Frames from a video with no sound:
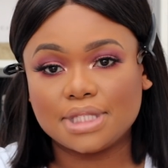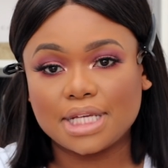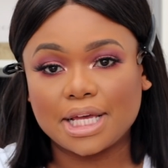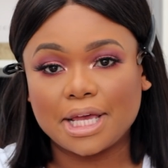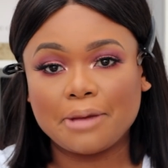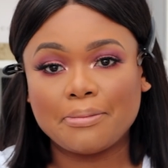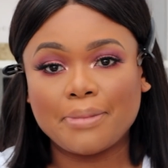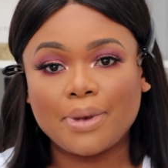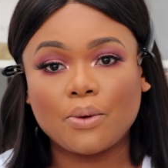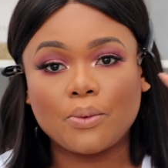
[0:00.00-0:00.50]

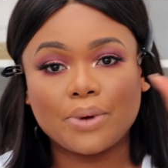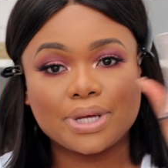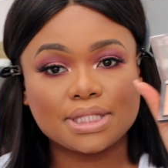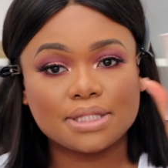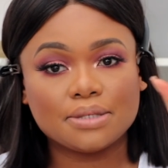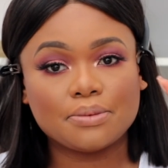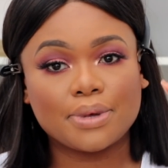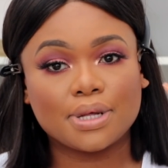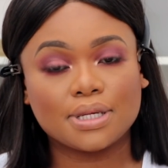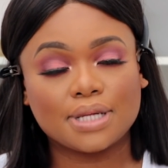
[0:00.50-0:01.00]
taking my Wet
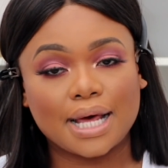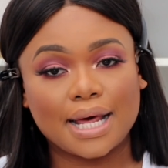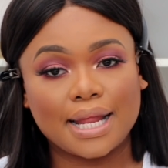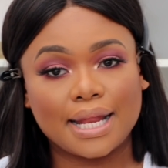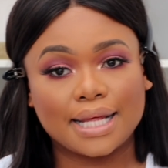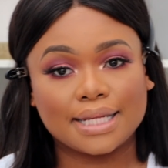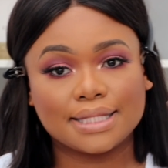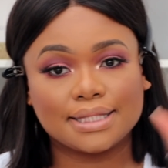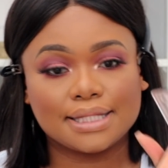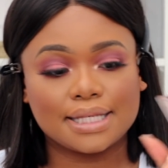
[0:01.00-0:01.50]
n Wild
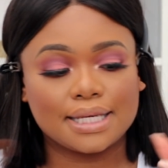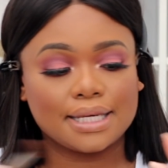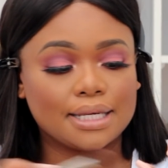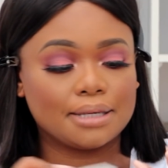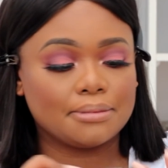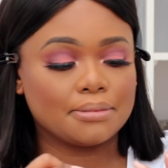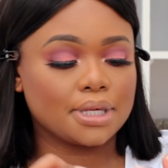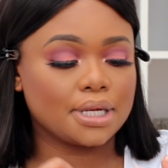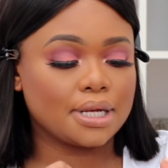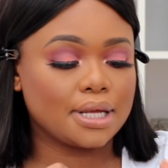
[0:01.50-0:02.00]
highlighter and
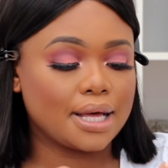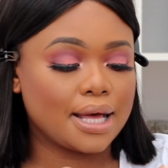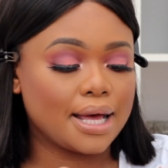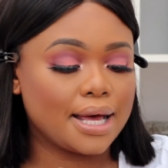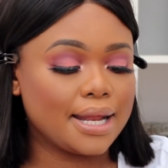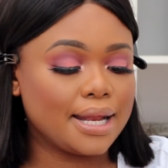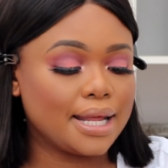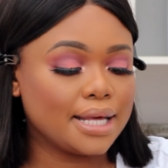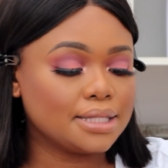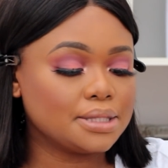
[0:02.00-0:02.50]
I'm gonna
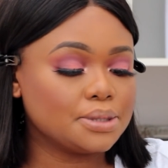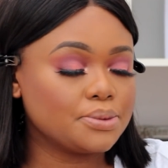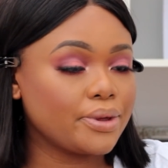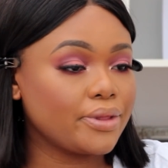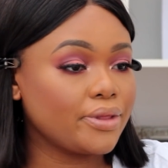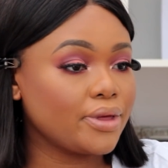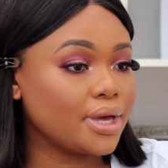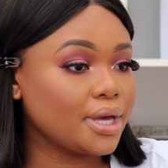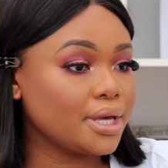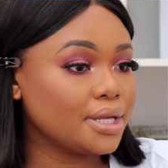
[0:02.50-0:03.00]
highlight
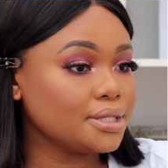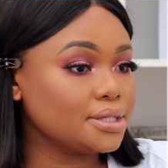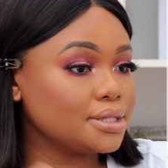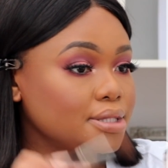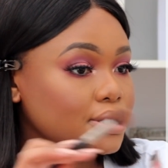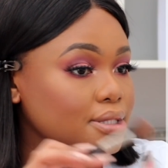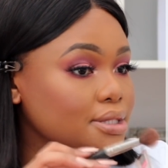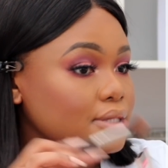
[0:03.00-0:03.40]
with it.